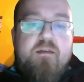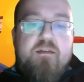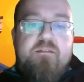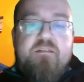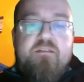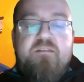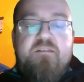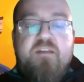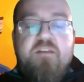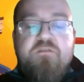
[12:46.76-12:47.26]

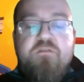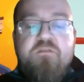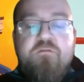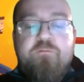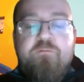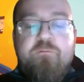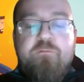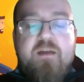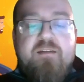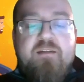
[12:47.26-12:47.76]
It's essential to
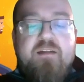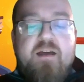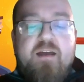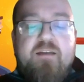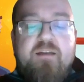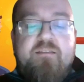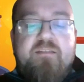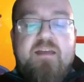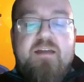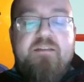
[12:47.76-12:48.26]

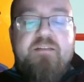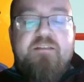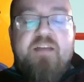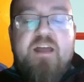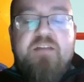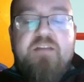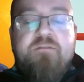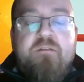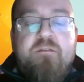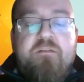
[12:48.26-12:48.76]
recognize that
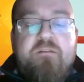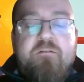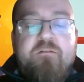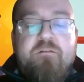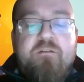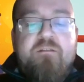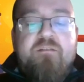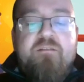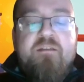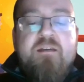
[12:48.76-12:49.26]
attachment
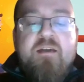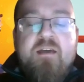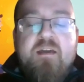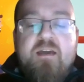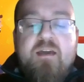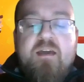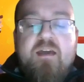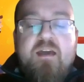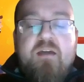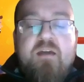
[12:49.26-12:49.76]
theory's
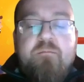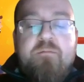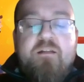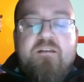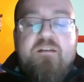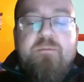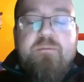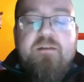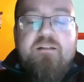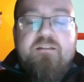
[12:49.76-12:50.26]

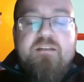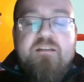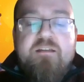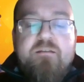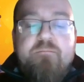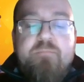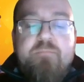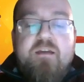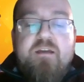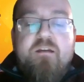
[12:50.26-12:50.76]

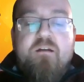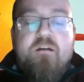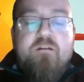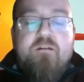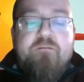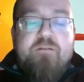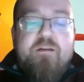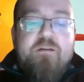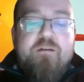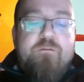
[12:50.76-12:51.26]
applicability may
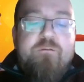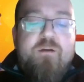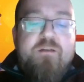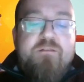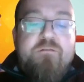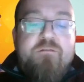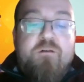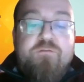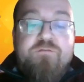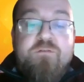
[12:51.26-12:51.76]
vary
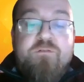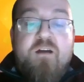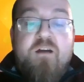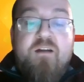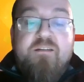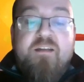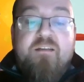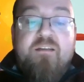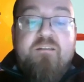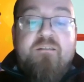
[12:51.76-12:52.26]
across cultural
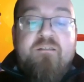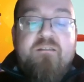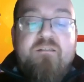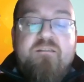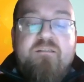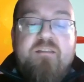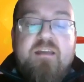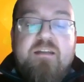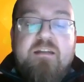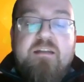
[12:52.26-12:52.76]

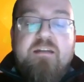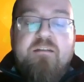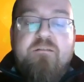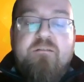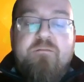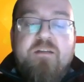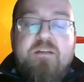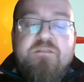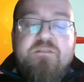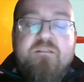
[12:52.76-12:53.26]
contexts and
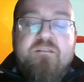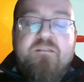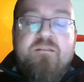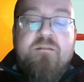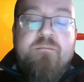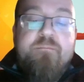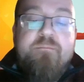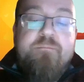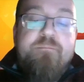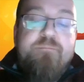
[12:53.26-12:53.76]

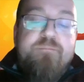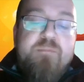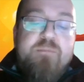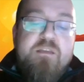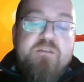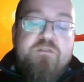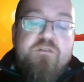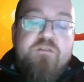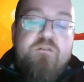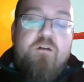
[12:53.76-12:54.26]
interventions
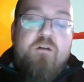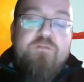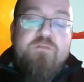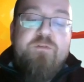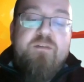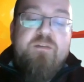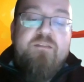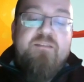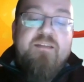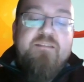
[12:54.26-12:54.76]
should
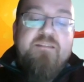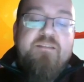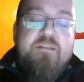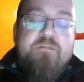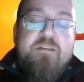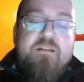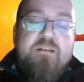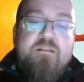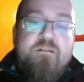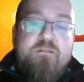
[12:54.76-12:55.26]
culturally
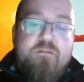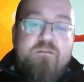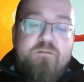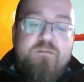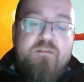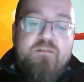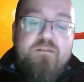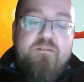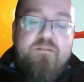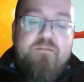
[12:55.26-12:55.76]
sensitive
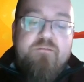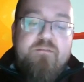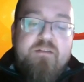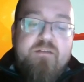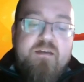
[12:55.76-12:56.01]
inclusives.